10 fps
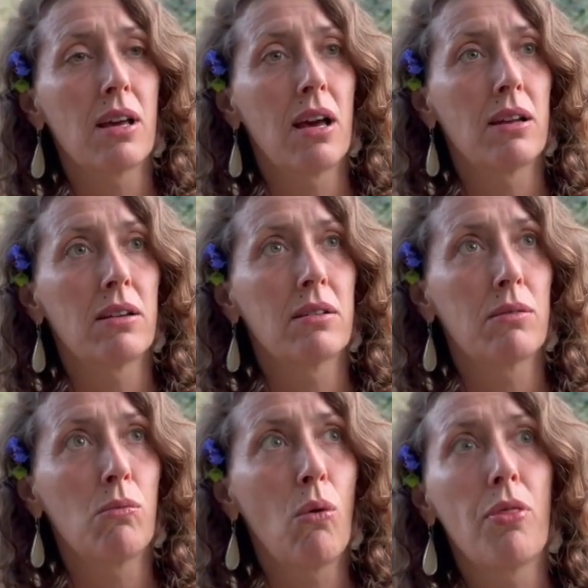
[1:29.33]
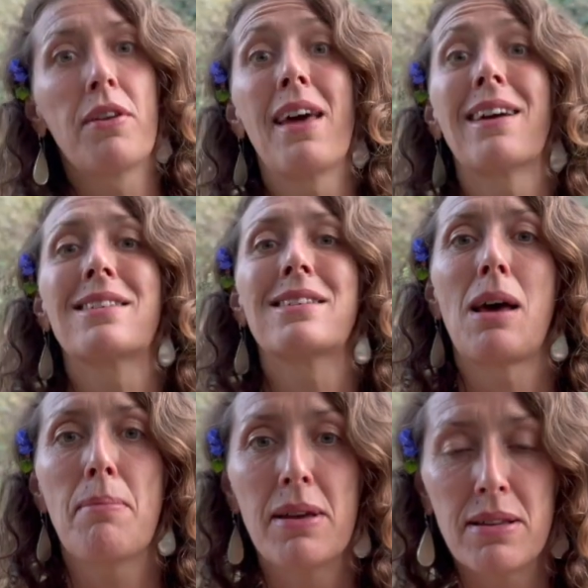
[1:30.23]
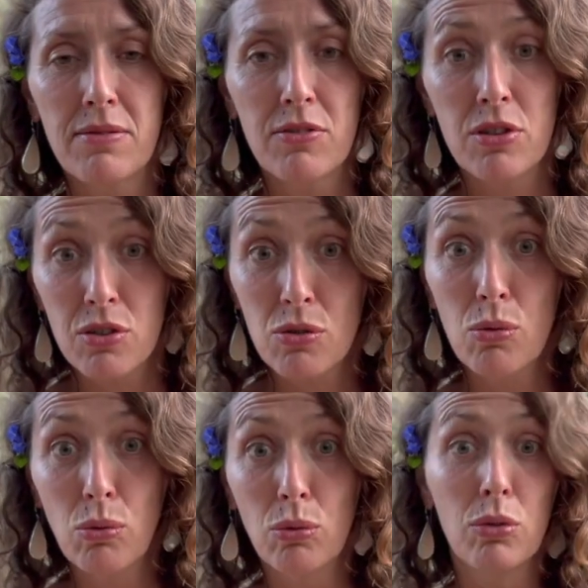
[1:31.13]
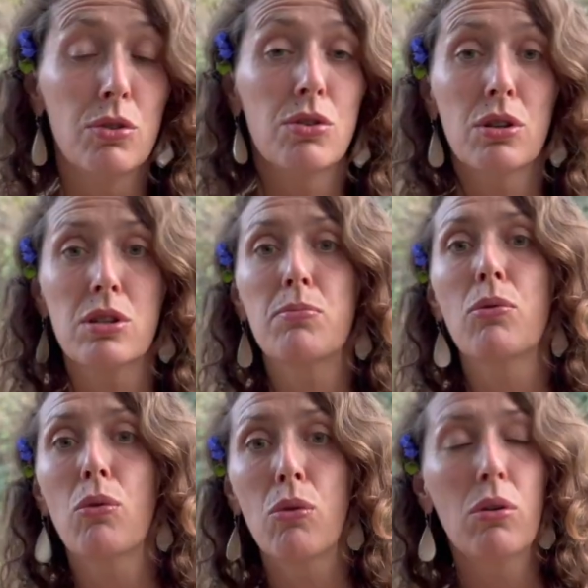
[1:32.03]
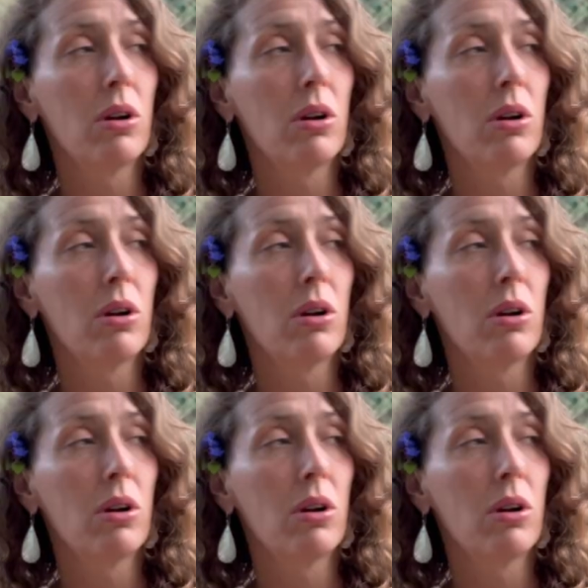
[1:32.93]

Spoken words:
and what the next step is for the school to explore